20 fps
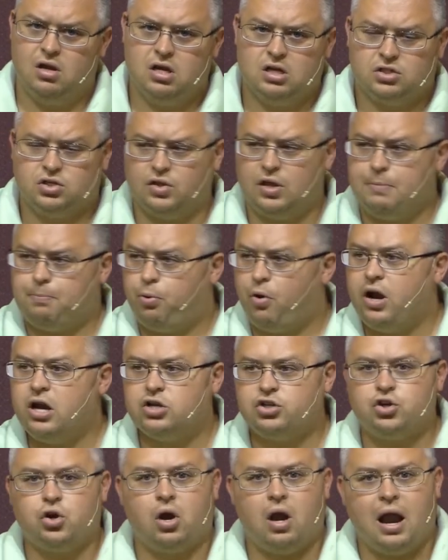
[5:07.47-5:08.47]
So they
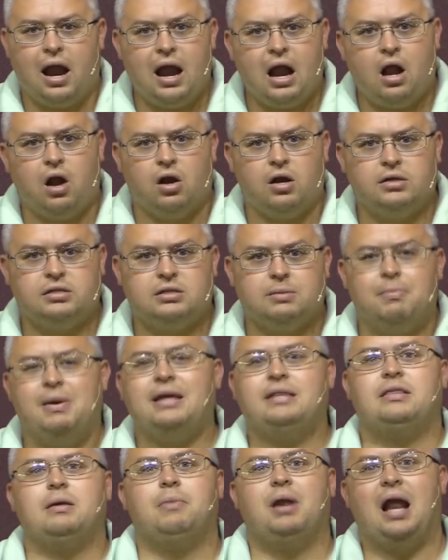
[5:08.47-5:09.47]
pressure Aaron to
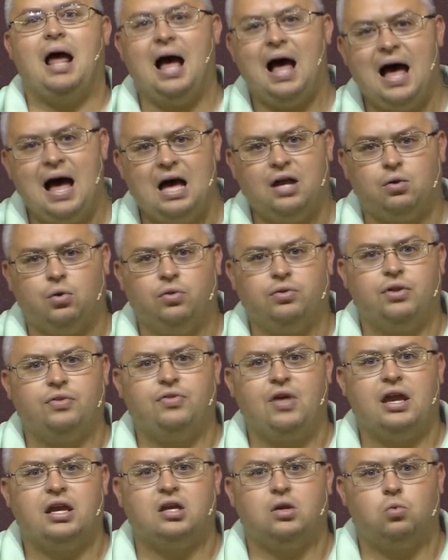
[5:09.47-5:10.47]
make them an idol that
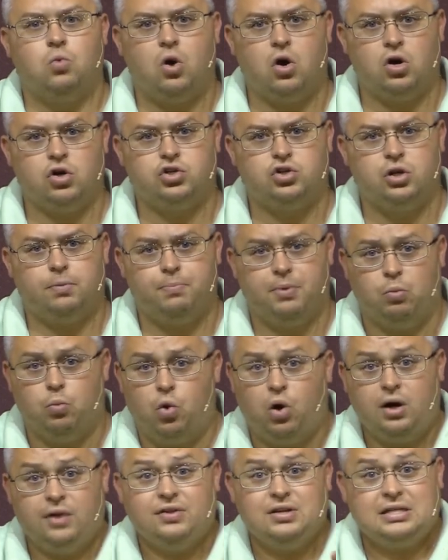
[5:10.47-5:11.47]
they can worship. And
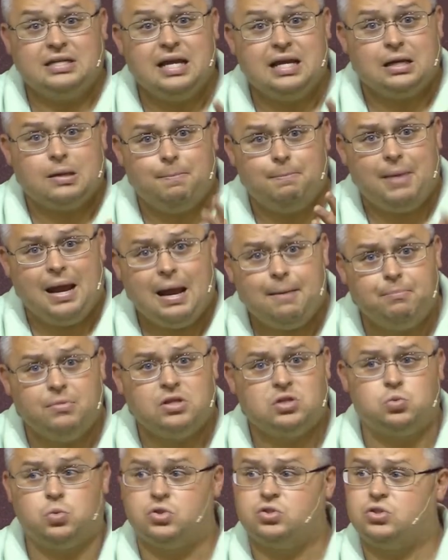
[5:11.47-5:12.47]
one of the Ten
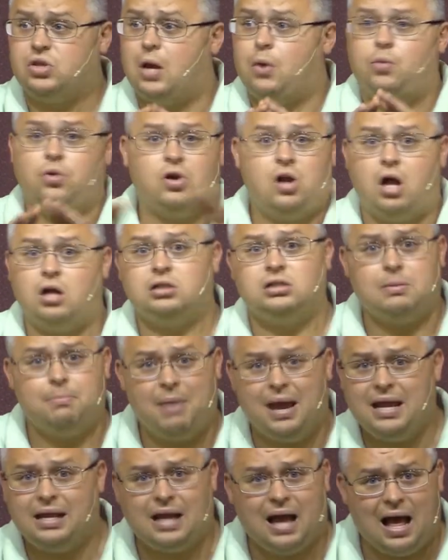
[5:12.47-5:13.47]
Commandments was they were not to
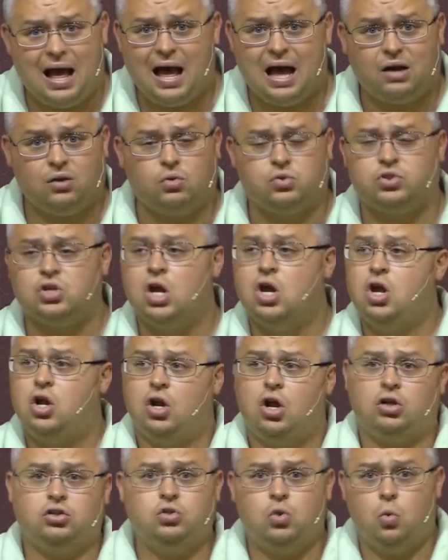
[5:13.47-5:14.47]
make idols,
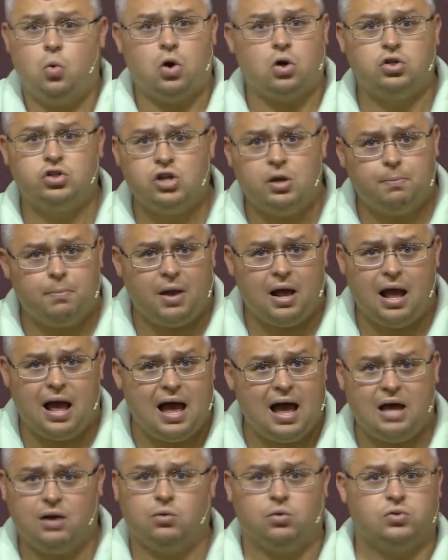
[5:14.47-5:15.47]
not to worship
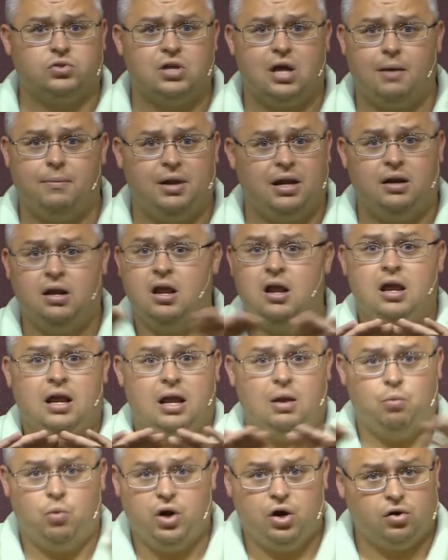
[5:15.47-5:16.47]
idols. I mean,
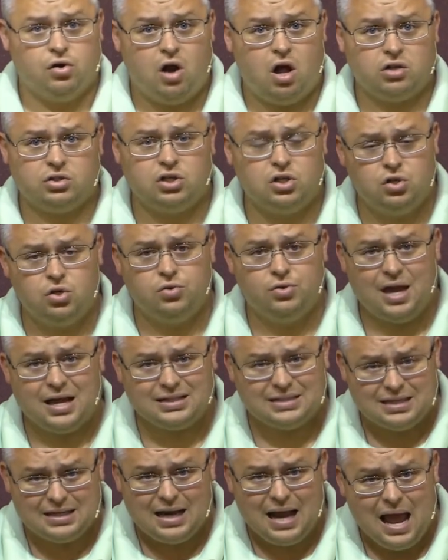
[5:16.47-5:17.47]
and we are not to do that
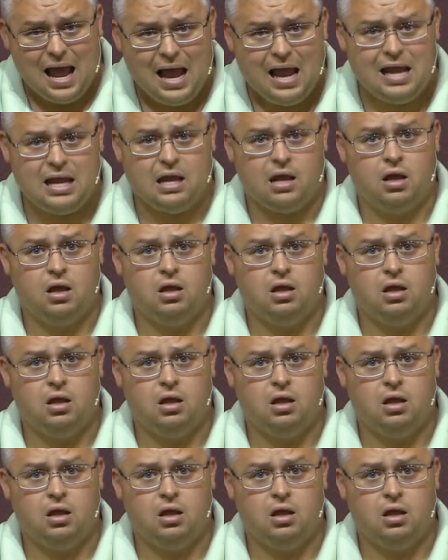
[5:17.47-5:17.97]
today.